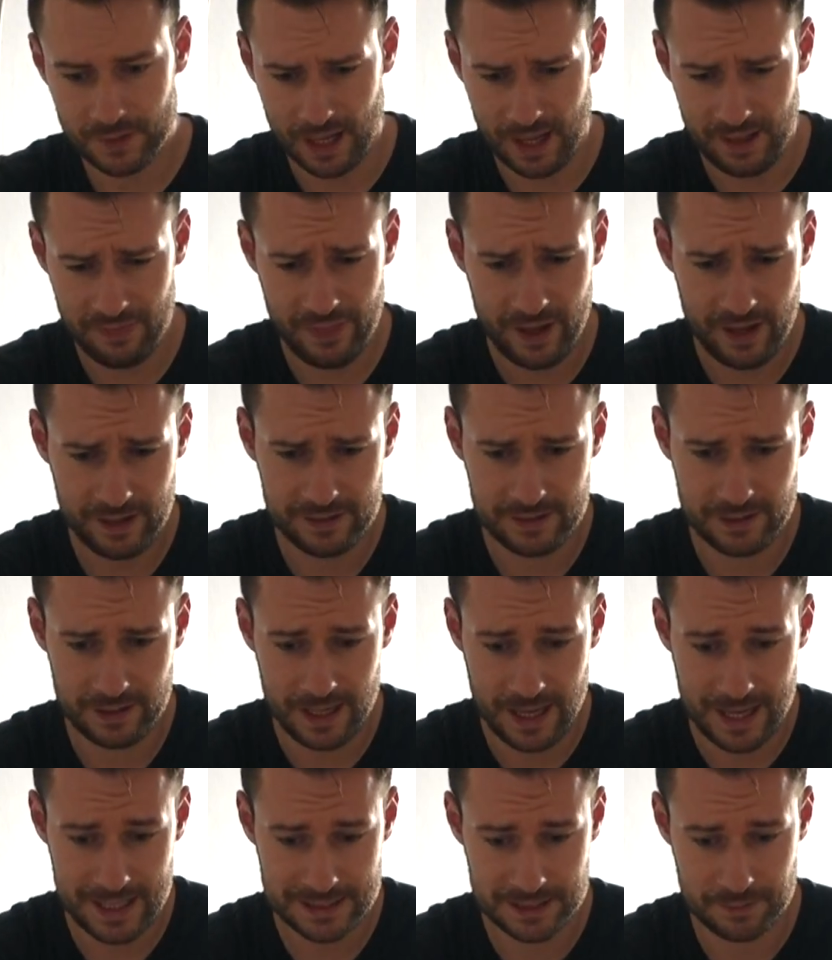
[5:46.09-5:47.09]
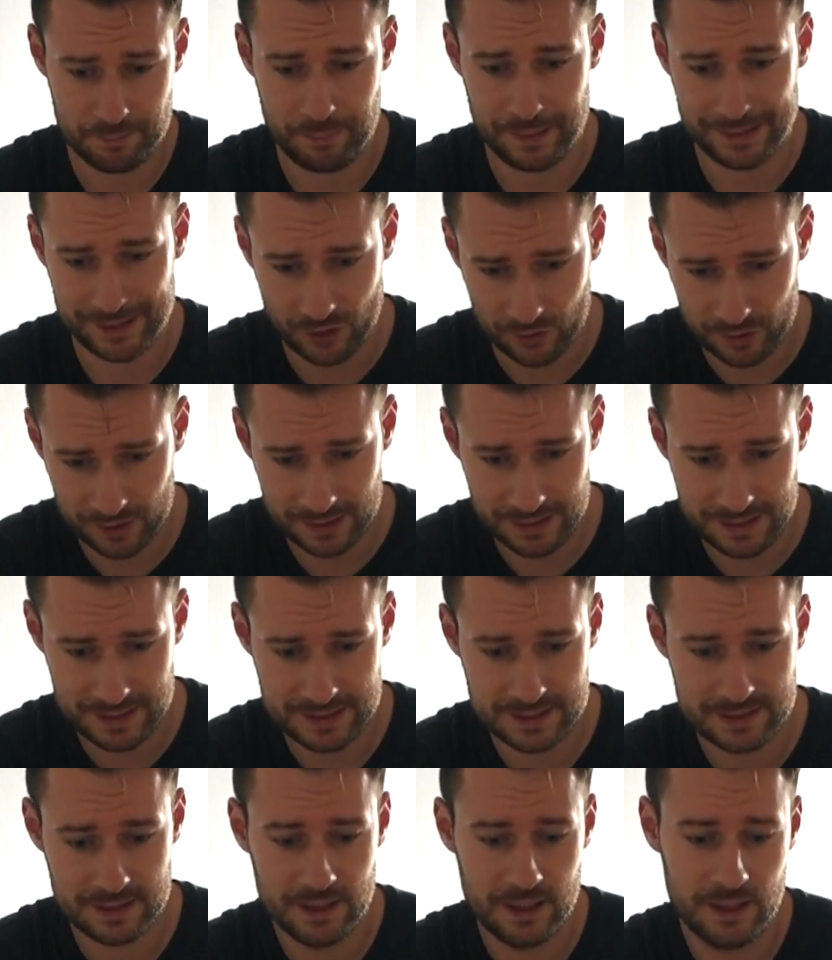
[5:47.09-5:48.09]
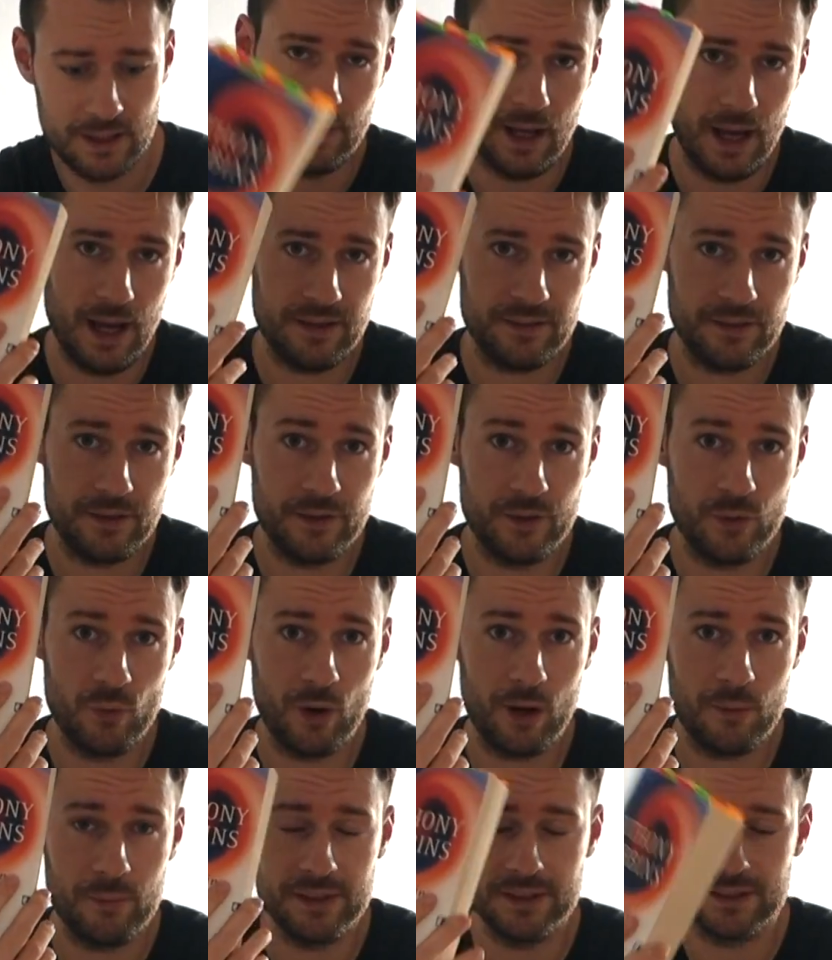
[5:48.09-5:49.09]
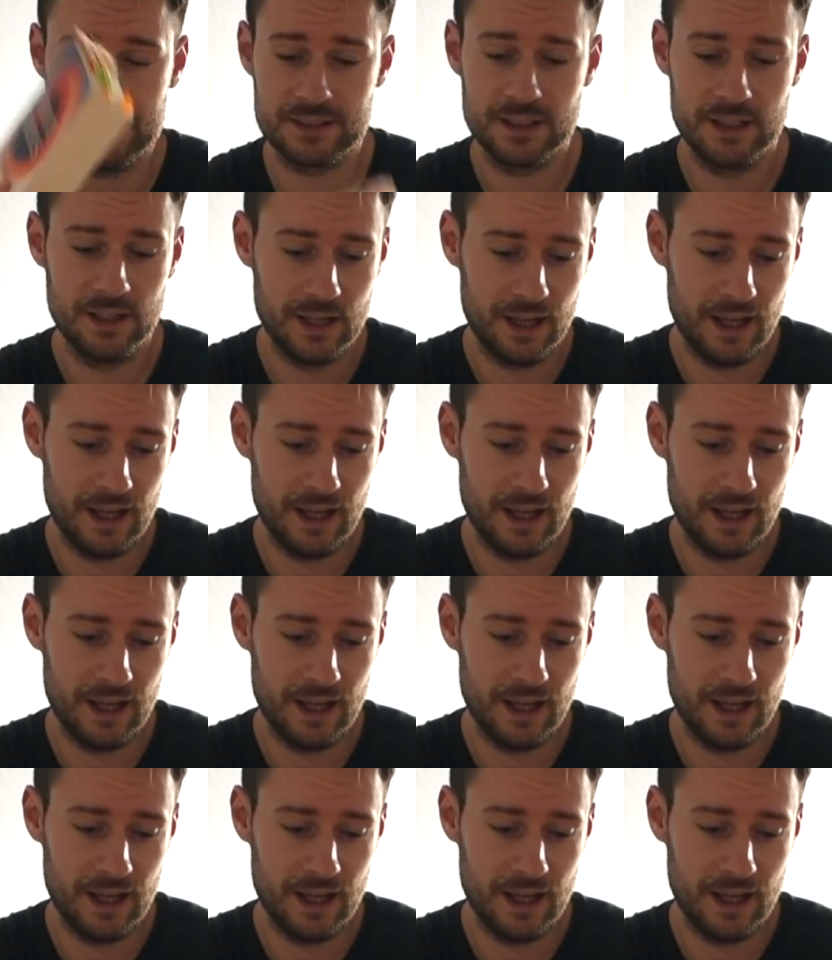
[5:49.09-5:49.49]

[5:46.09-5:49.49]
And then last but not least, Anthony Robbins.